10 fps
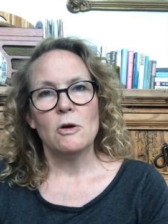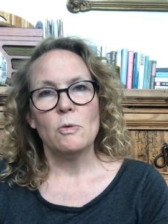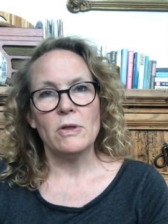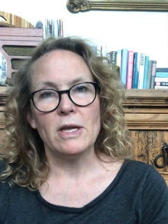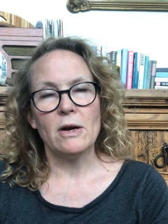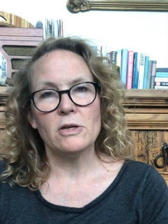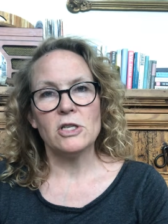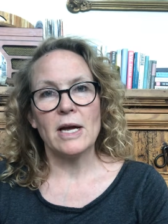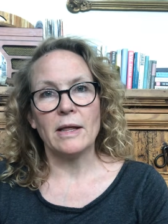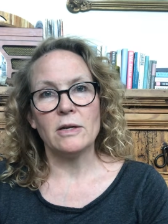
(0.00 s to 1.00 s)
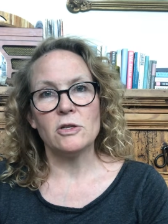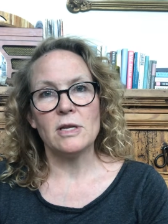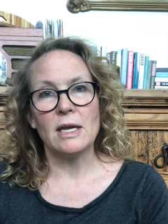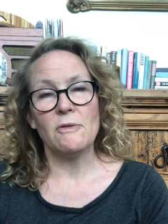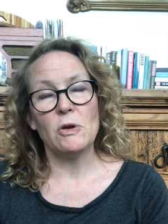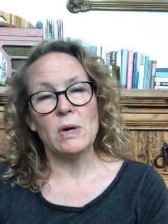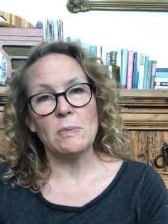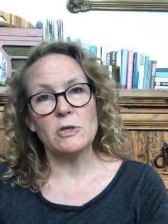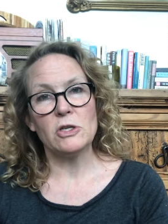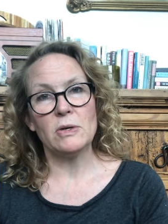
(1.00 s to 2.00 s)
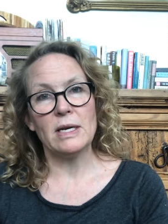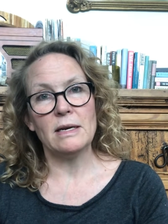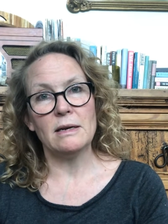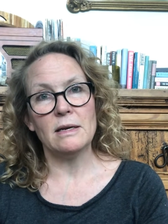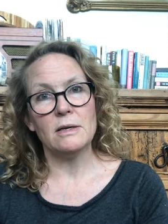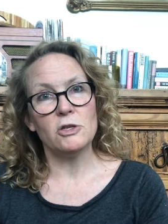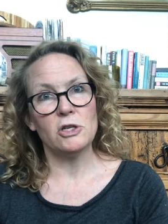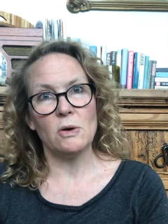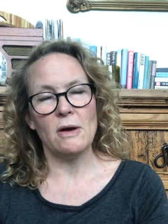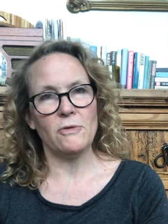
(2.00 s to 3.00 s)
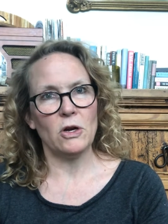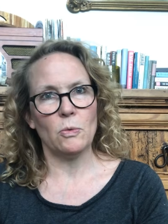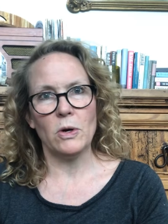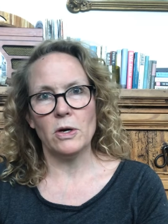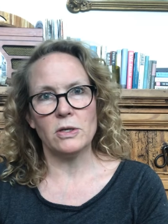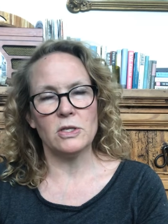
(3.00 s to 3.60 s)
with the art challenge that give you an opportunity to show off your work